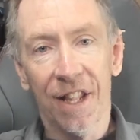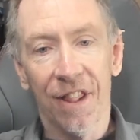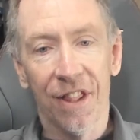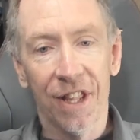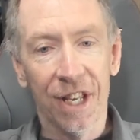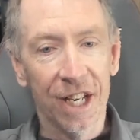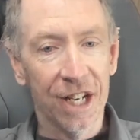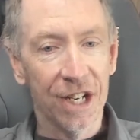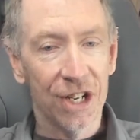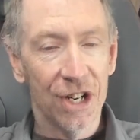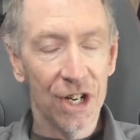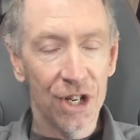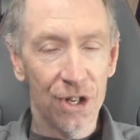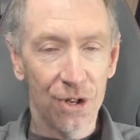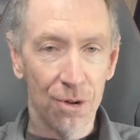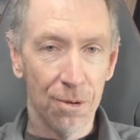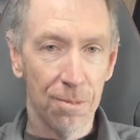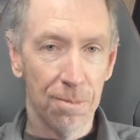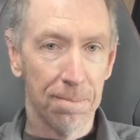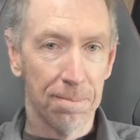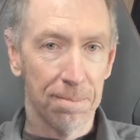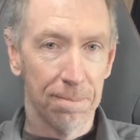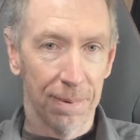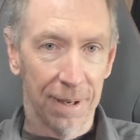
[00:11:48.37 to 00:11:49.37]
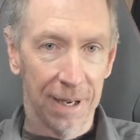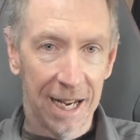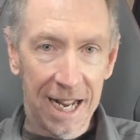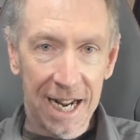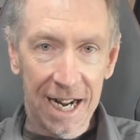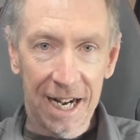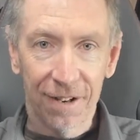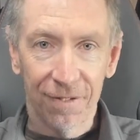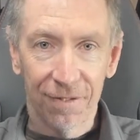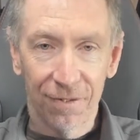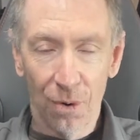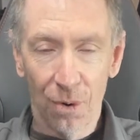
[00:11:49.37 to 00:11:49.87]
The initial
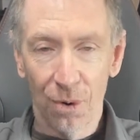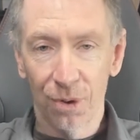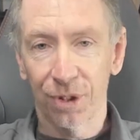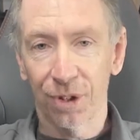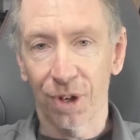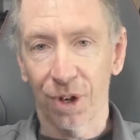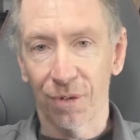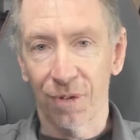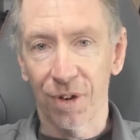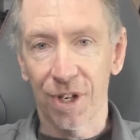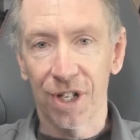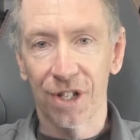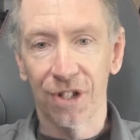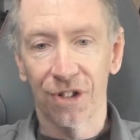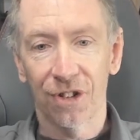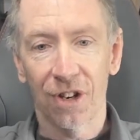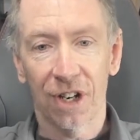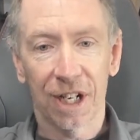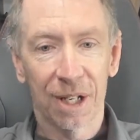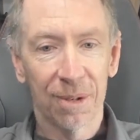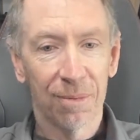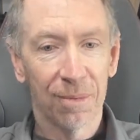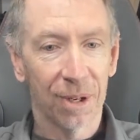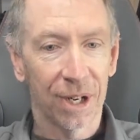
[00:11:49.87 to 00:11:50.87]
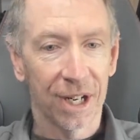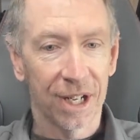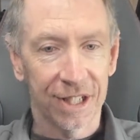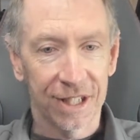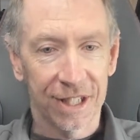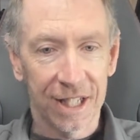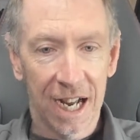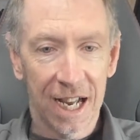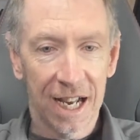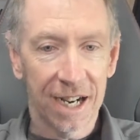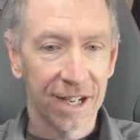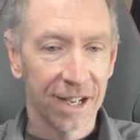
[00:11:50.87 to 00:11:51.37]
plan for Zero Friction Cycling when I
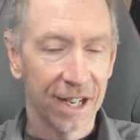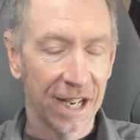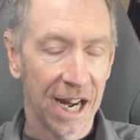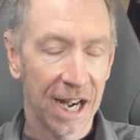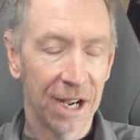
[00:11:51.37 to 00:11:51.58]
started it,